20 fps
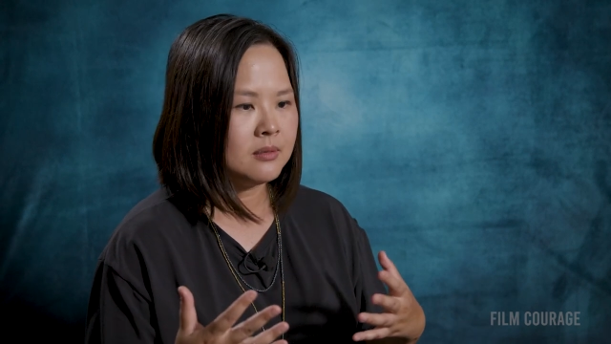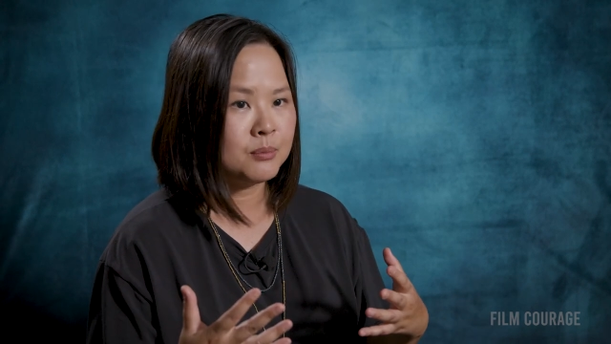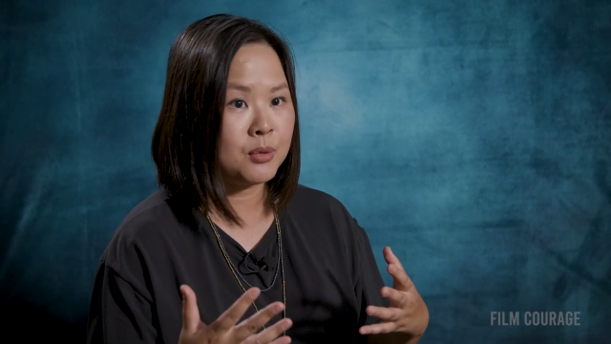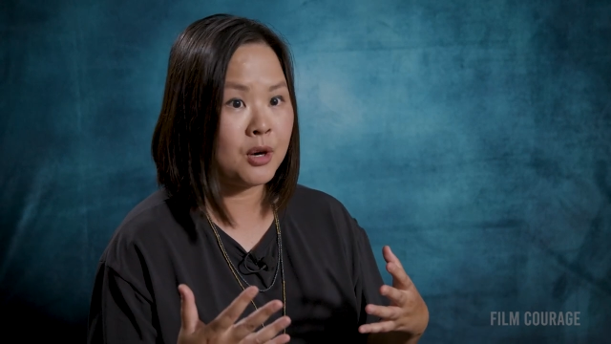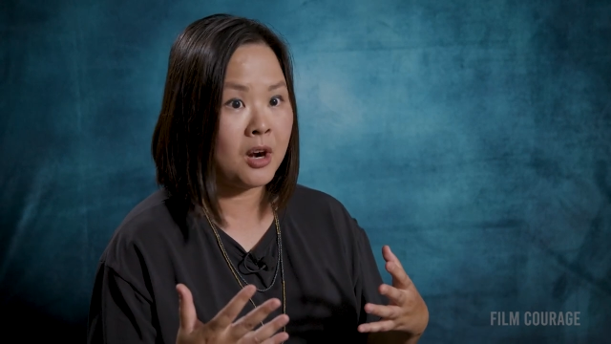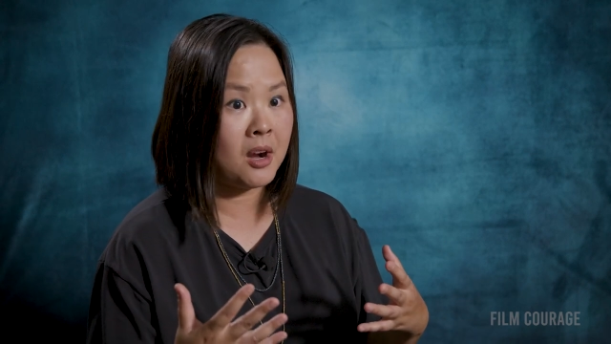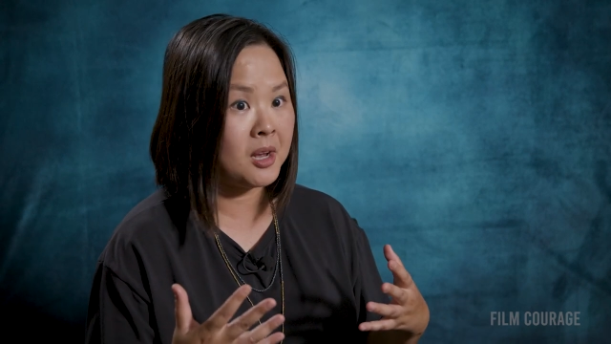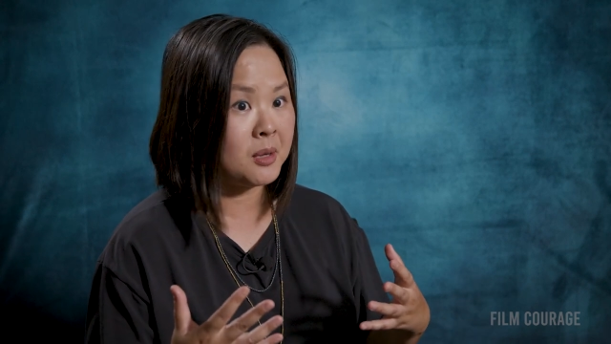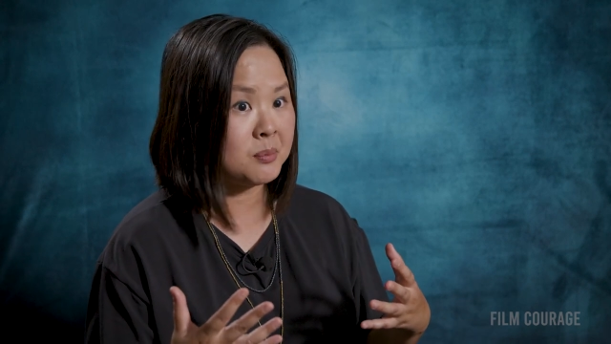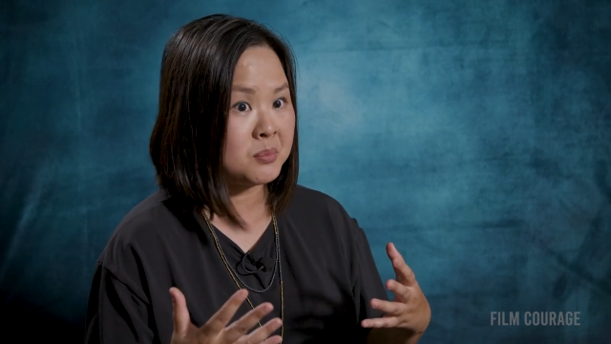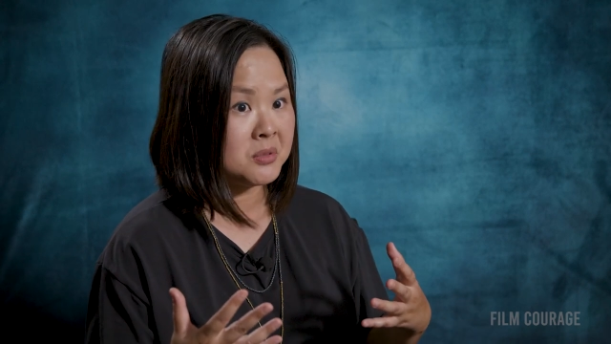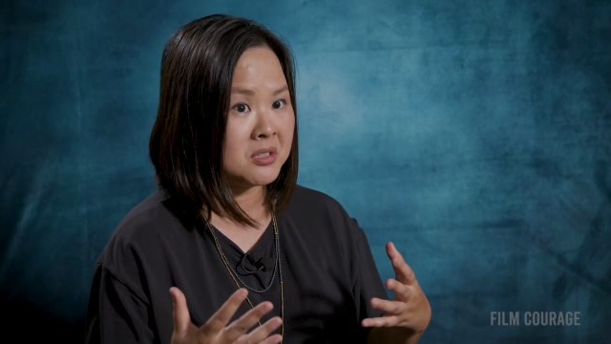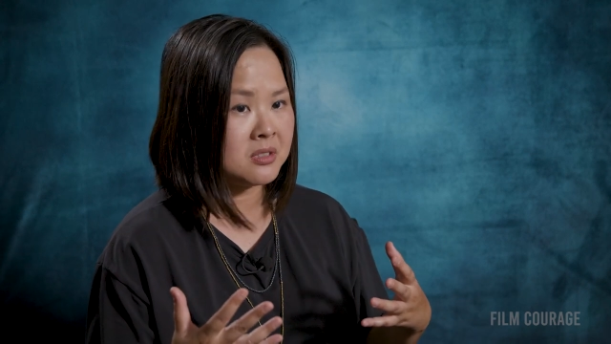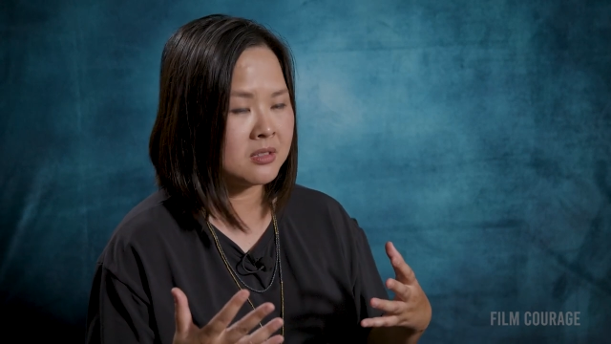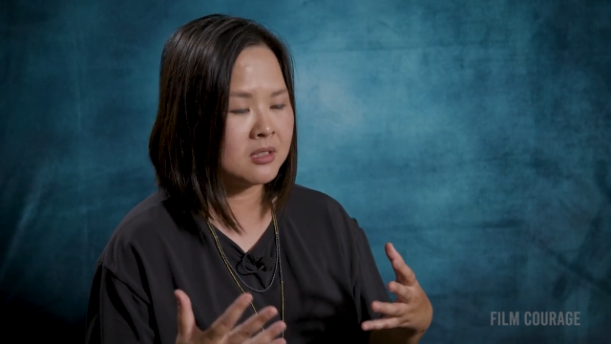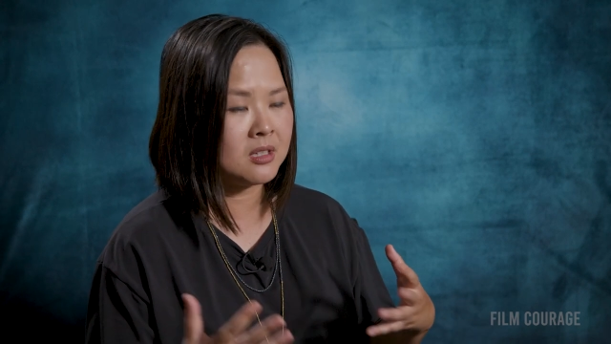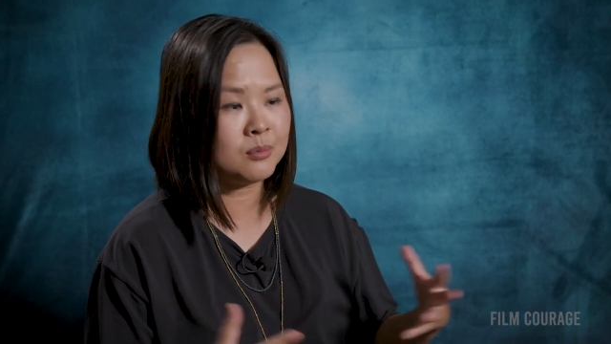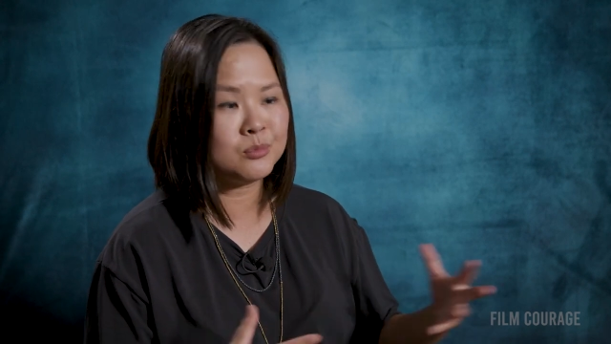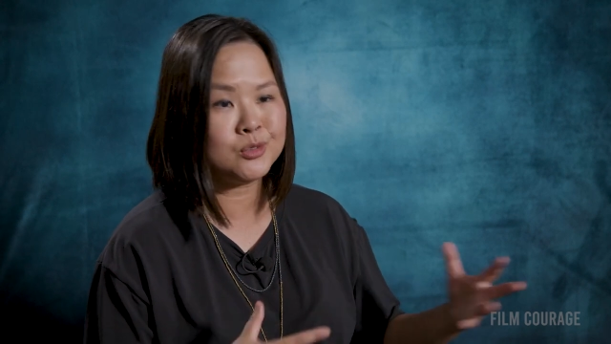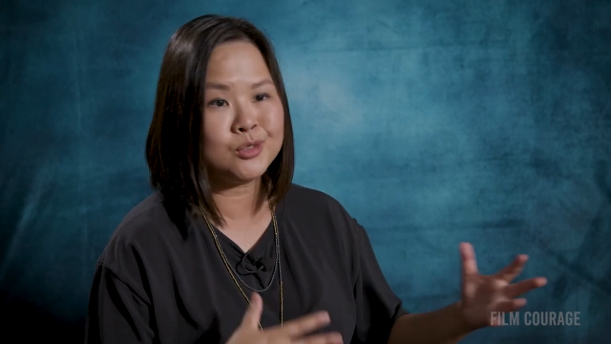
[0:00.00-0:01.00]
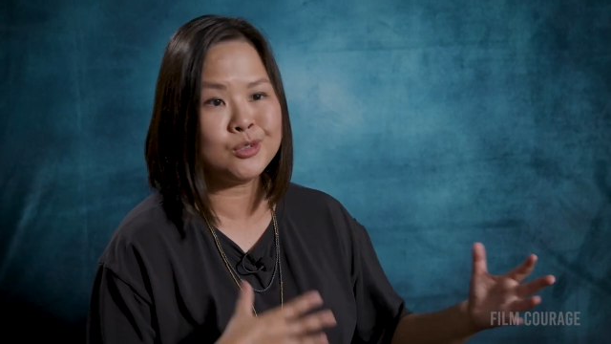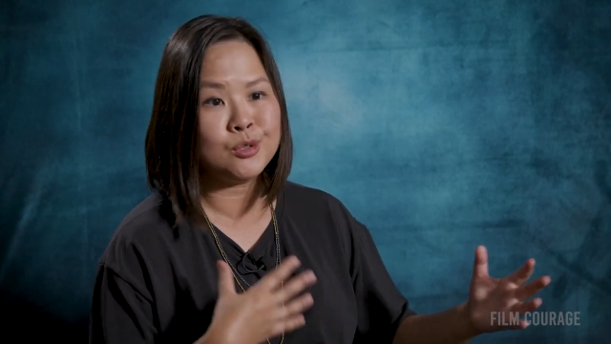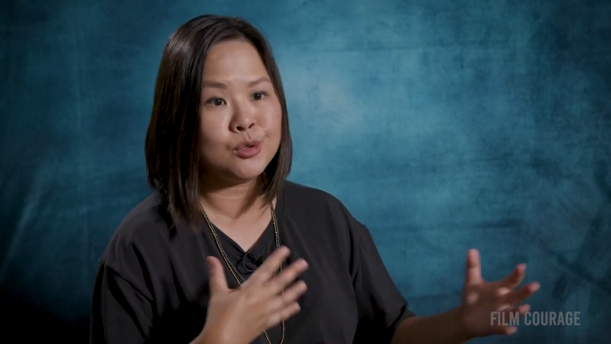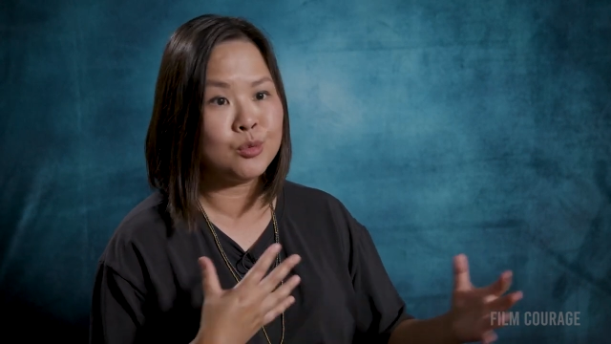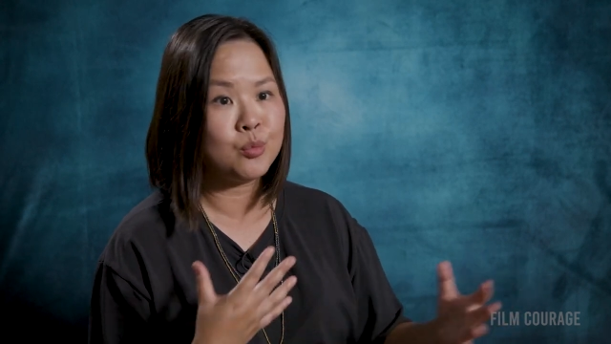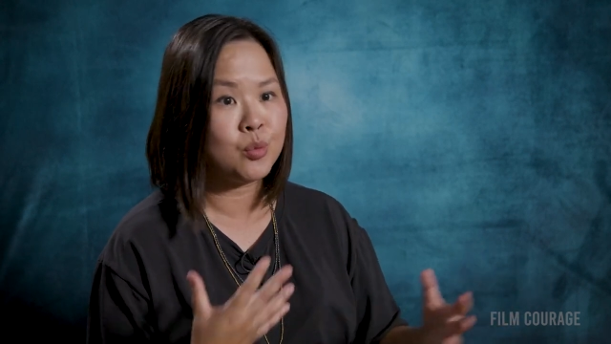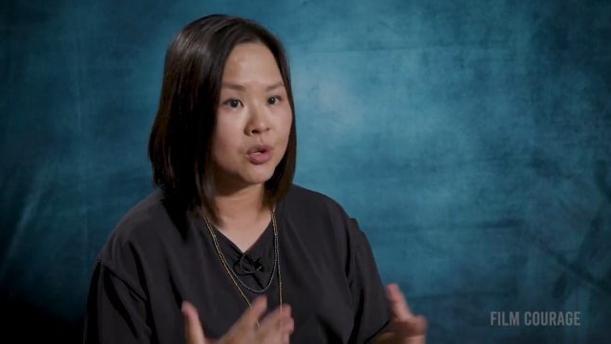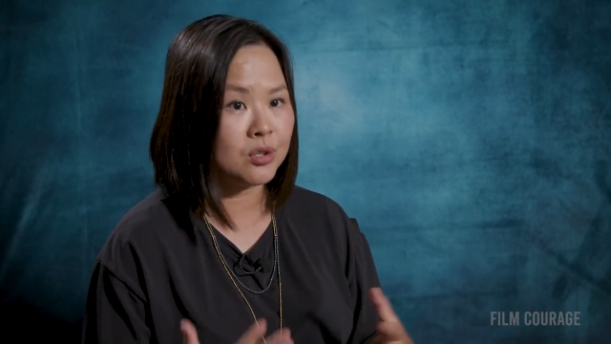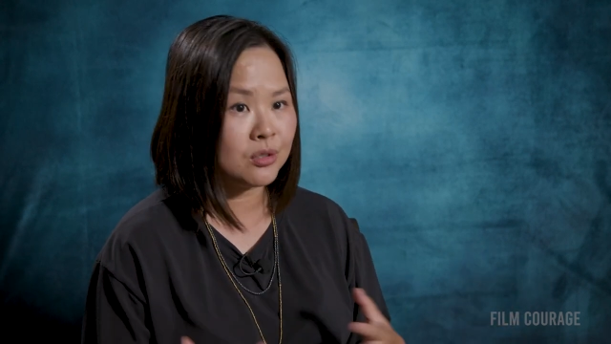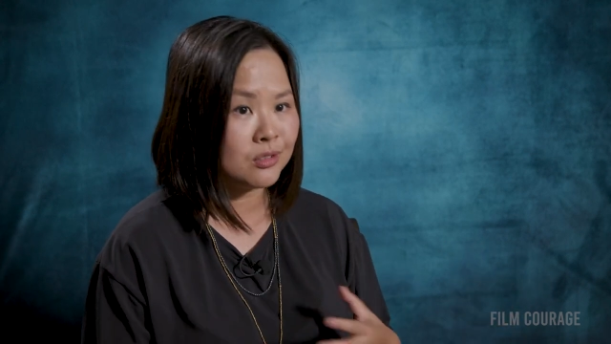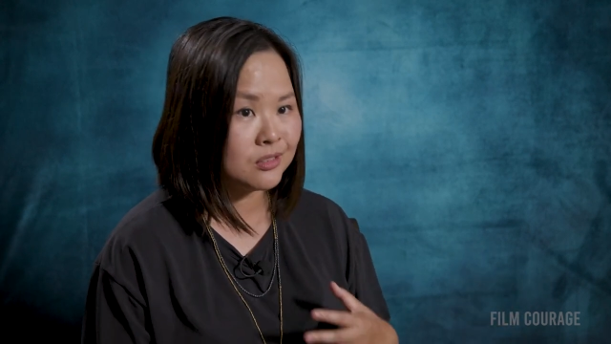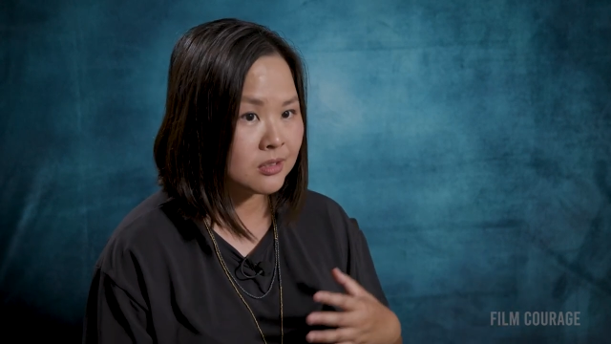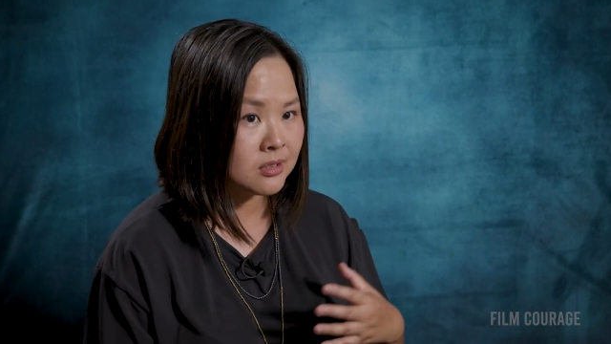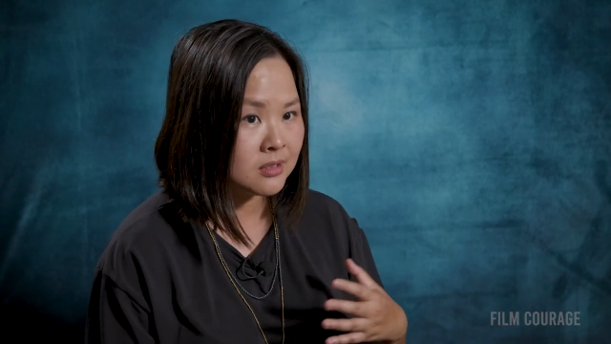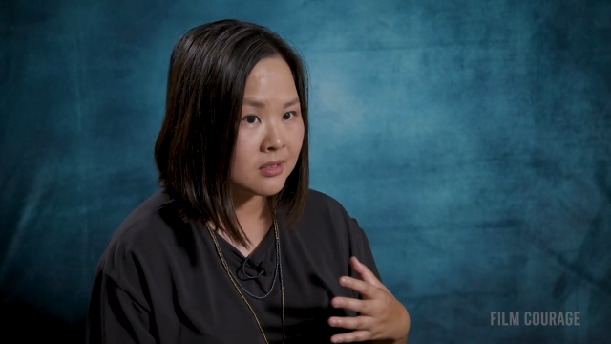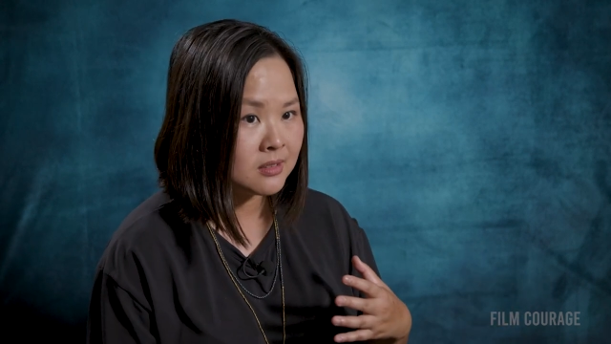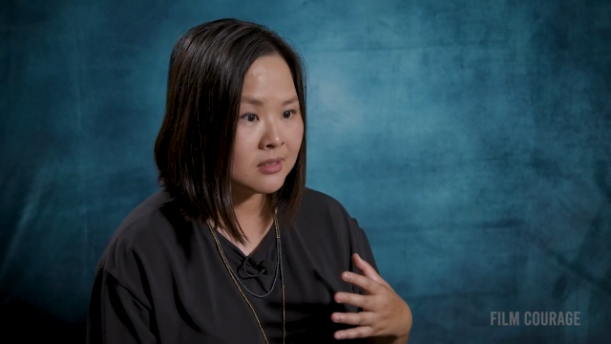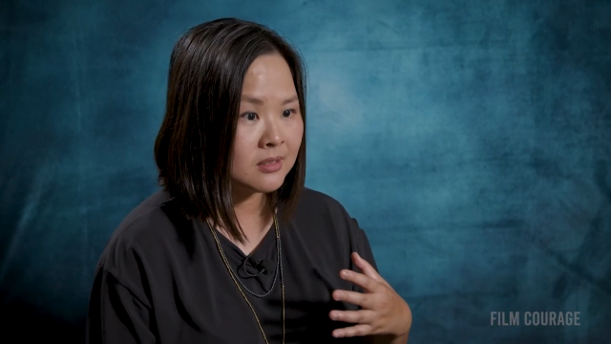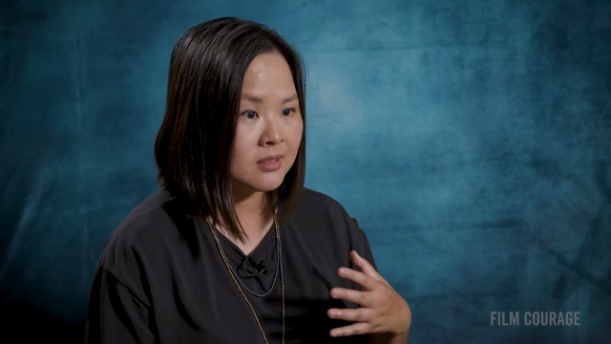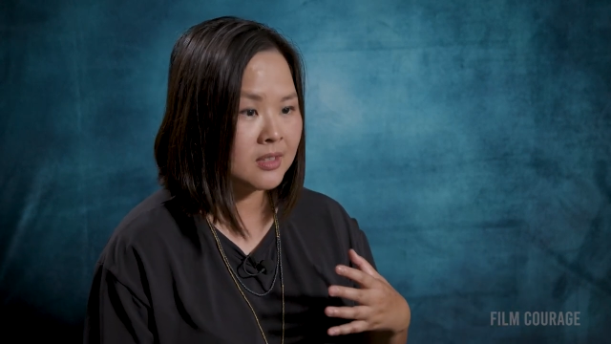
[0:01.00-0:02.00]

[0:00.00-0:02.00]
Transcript: perhaps come to your world,